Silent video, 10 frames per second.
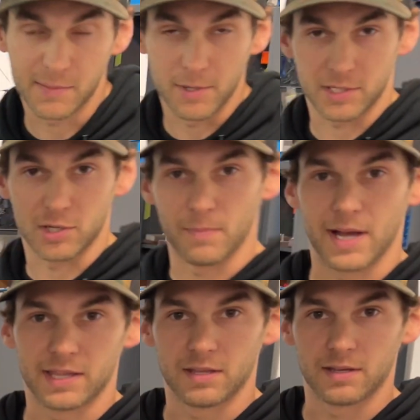supposed to go
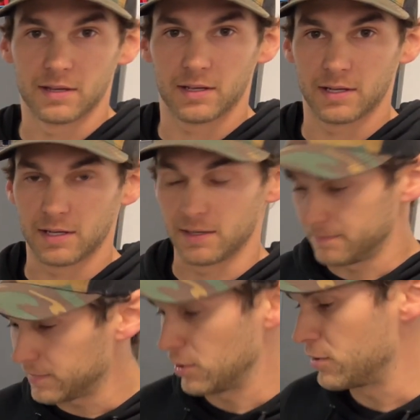behind the
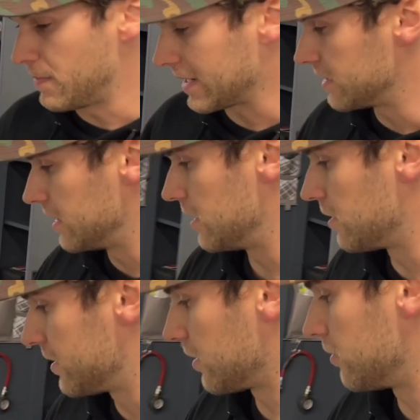the back seat of your single